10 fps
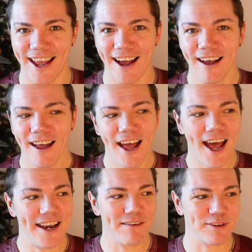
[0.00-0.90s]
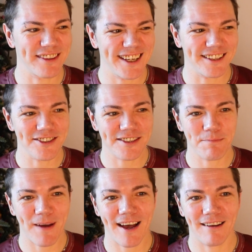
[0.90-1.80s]
there and everything, just
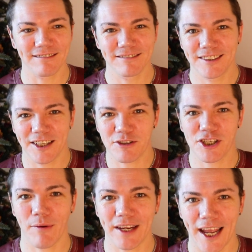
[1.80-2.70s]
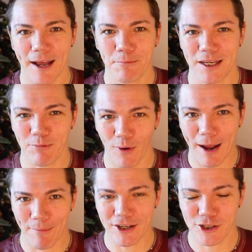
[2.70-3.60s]
about, you know, showing people how
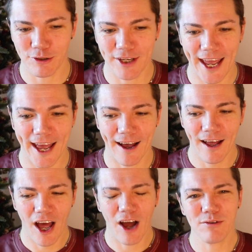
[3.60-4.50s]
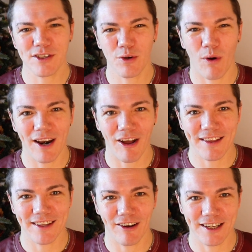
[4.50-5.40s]
much you care. I also quite
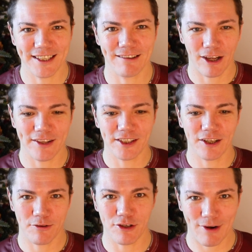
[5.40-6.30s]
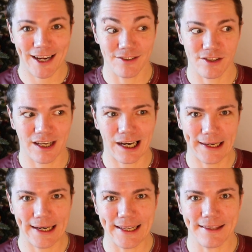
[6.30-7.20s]
like the idea, like, you know, the dragon's
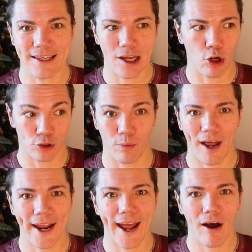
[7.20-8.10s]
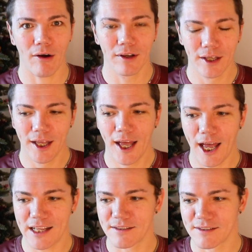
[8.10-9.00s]
clearly the odd one out,
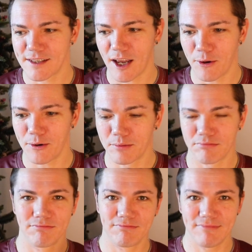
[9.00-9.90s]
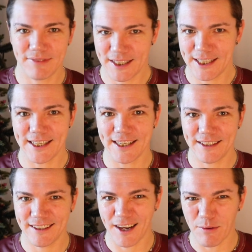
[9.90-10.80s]
and so,
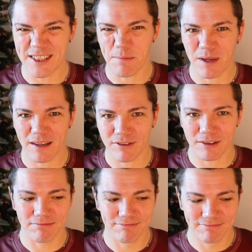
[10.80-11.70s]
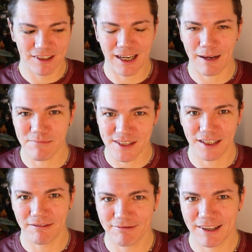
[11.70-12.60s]
you know, he's a bit of a
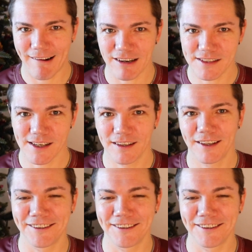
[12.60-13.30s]
clumsy character,